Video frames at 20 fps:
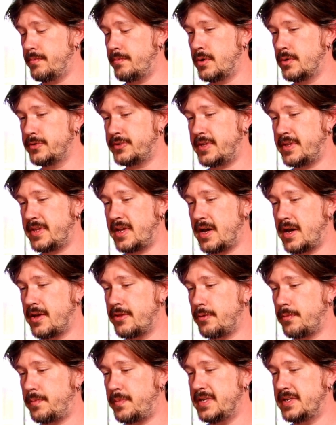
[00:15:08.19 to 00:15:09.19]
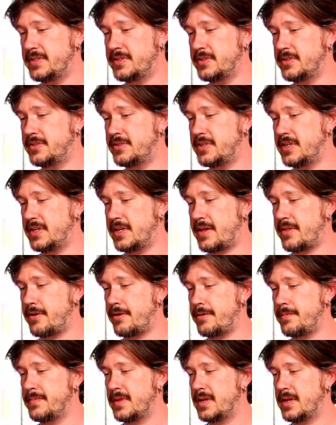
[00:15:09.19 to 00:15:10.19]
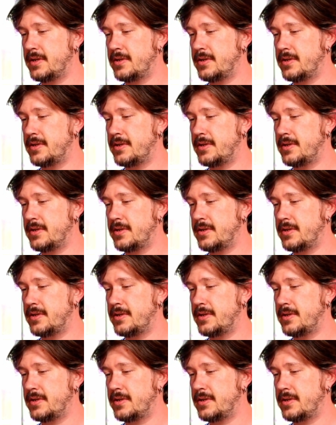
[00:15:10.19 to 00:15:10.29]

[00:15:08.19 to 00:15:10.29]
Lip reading: most of the other pieces together